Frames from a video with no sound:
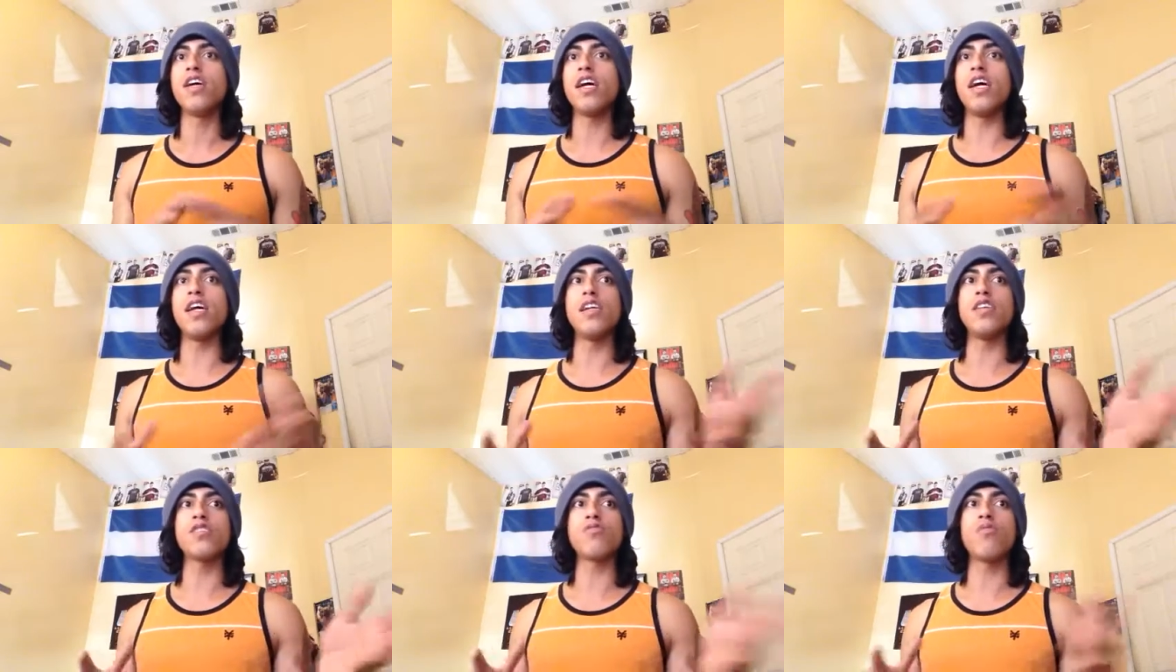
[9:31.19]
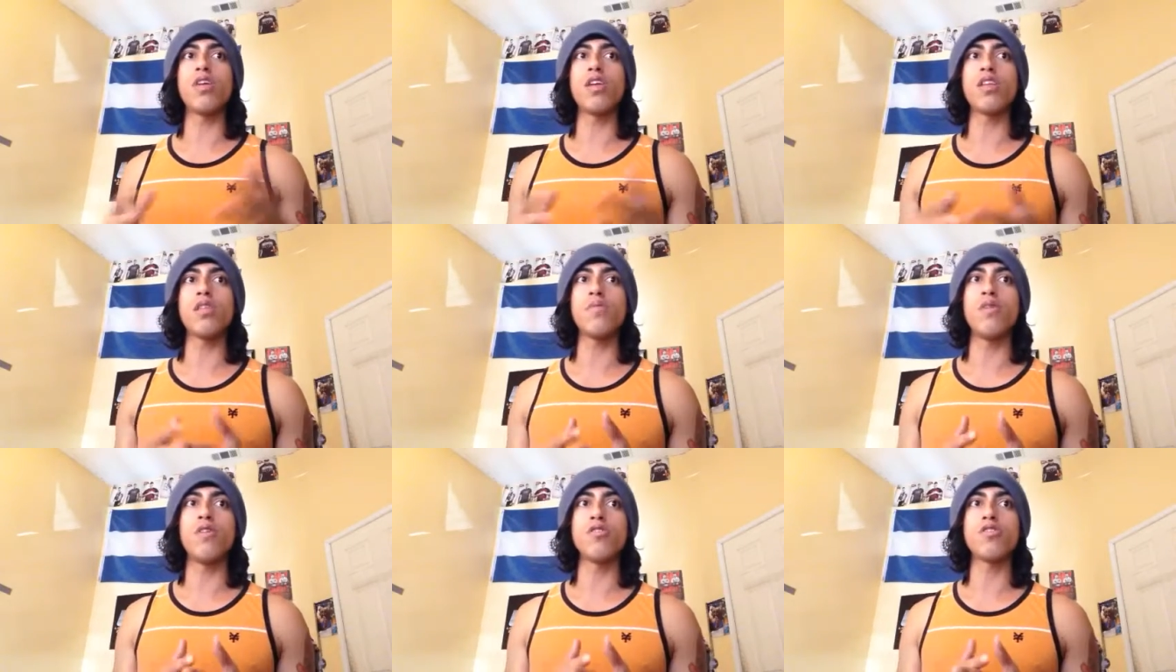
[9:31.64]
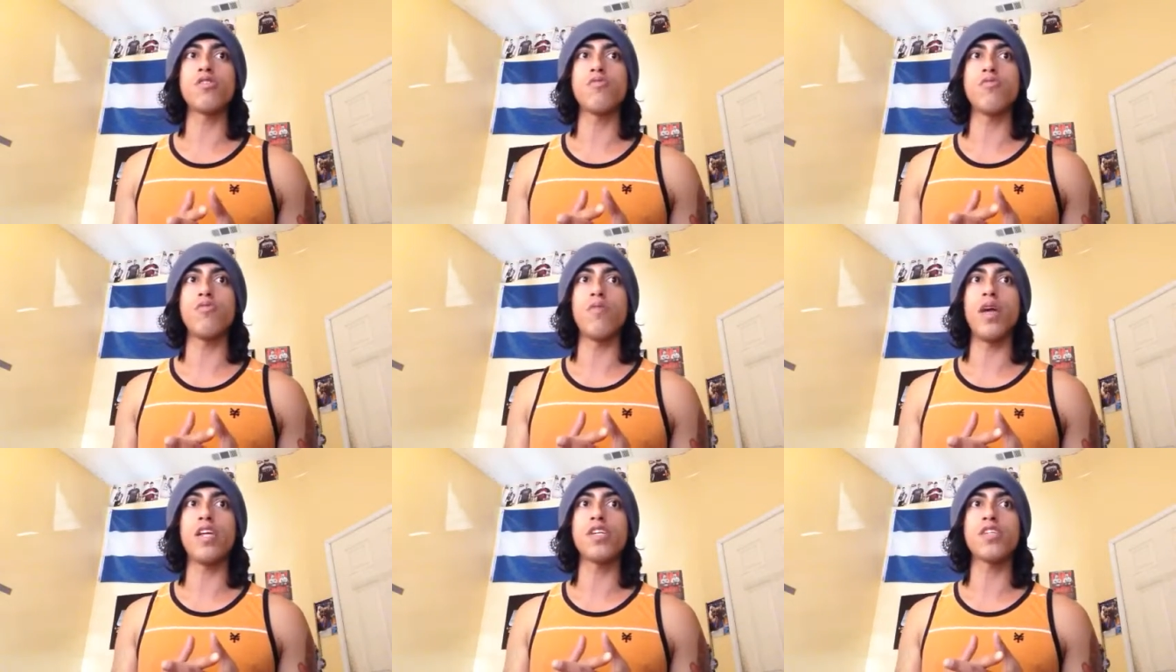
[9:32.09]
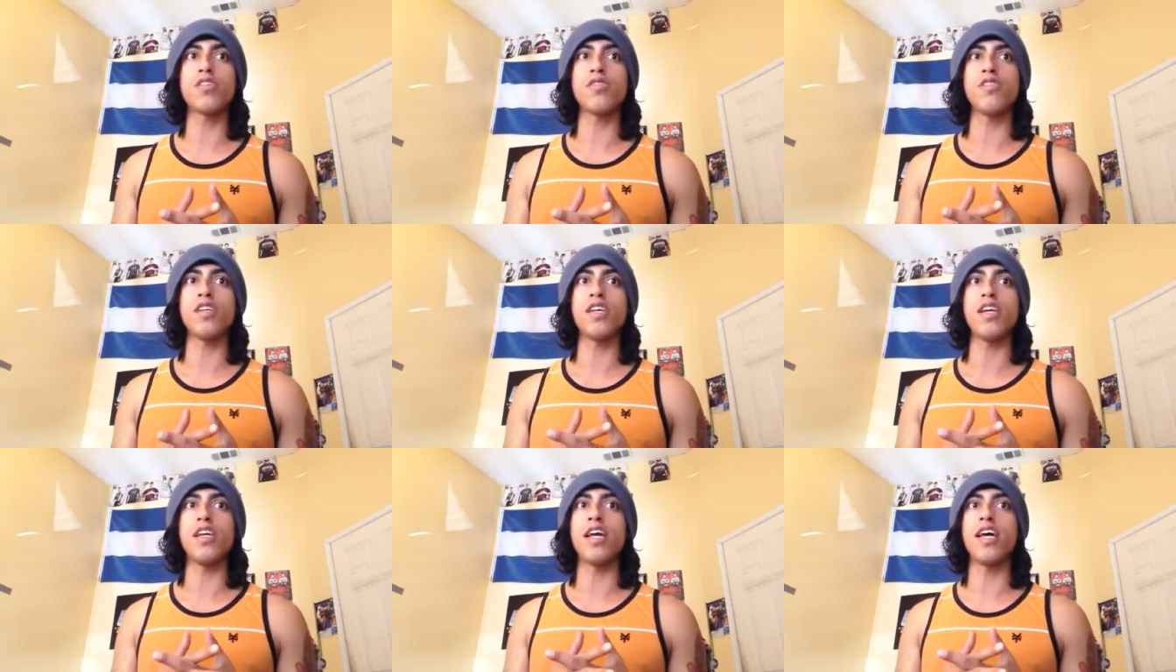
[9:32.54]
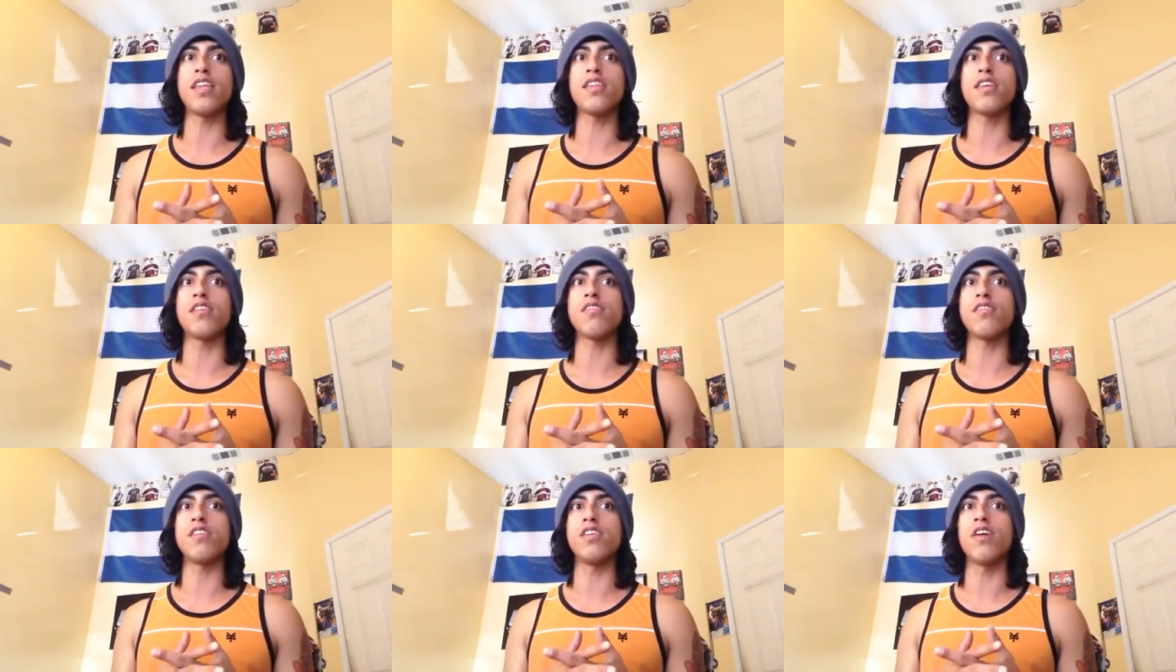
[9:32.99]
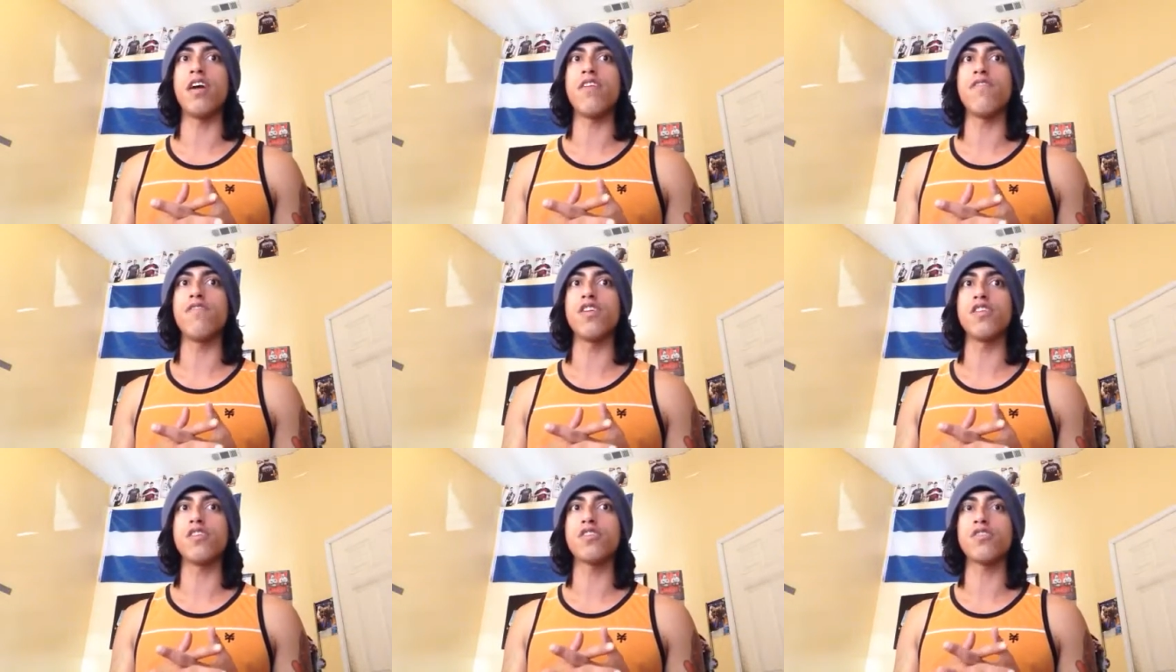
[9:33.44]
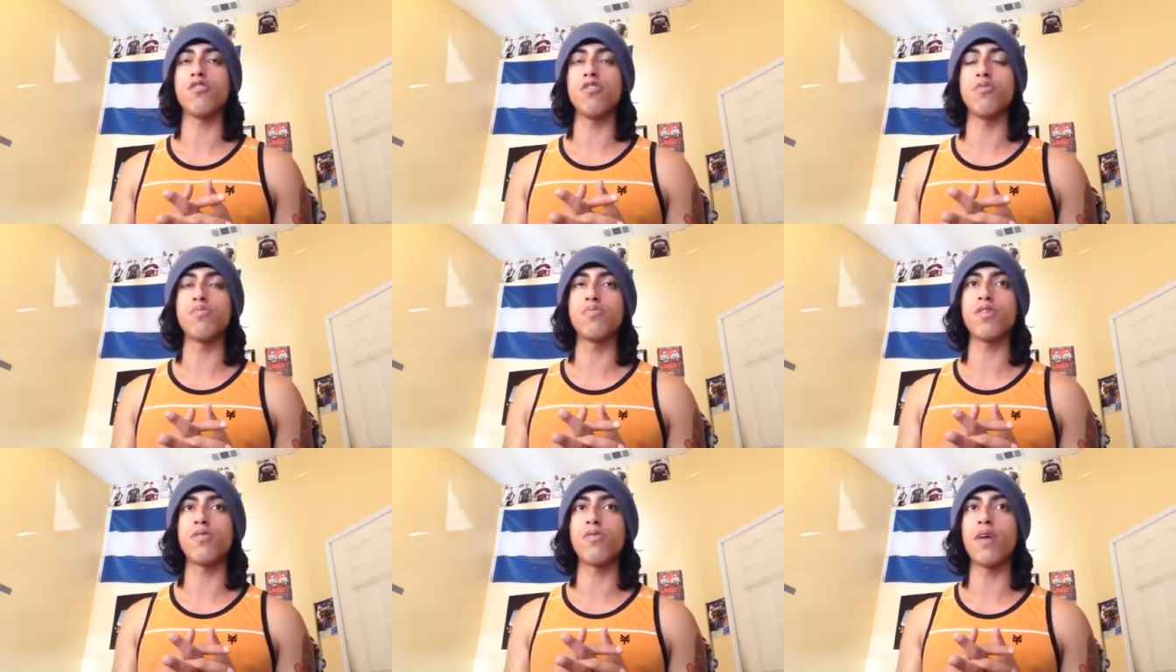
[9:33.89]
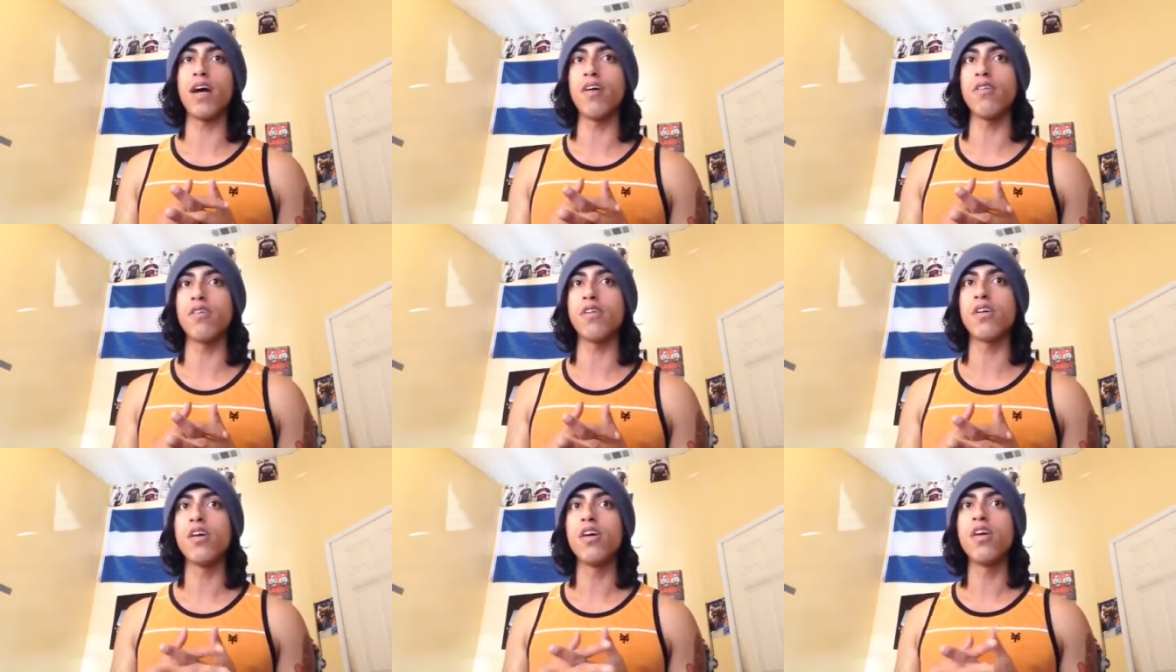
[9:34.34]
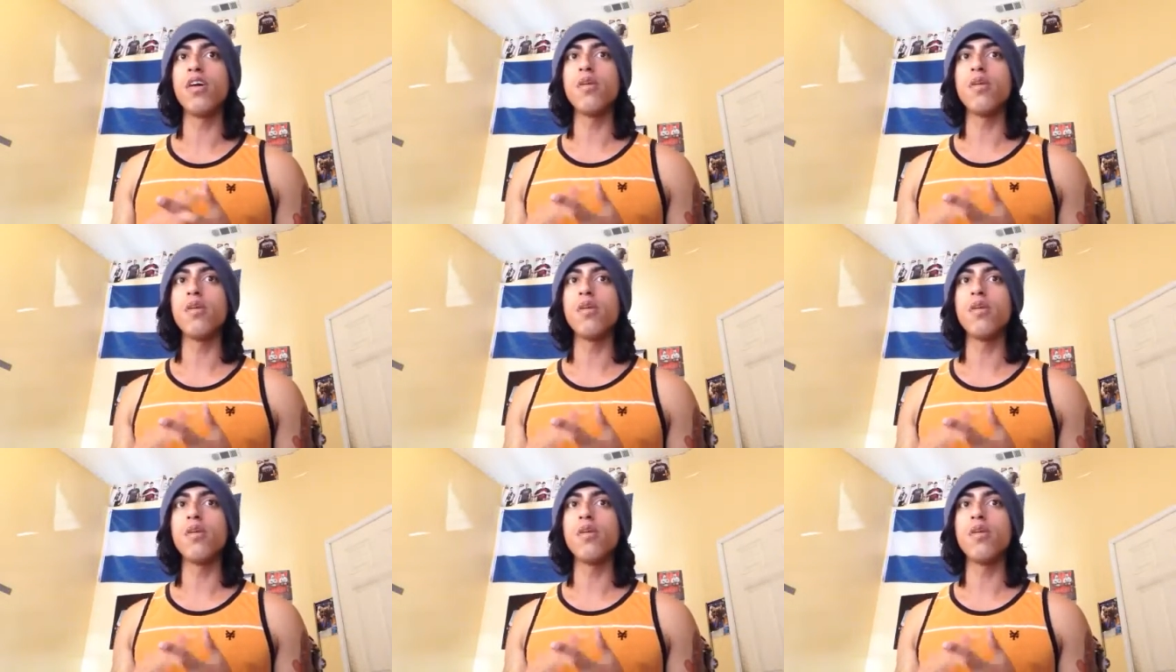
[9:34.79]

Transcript: and is one of the most racially and ethically diverse groups around.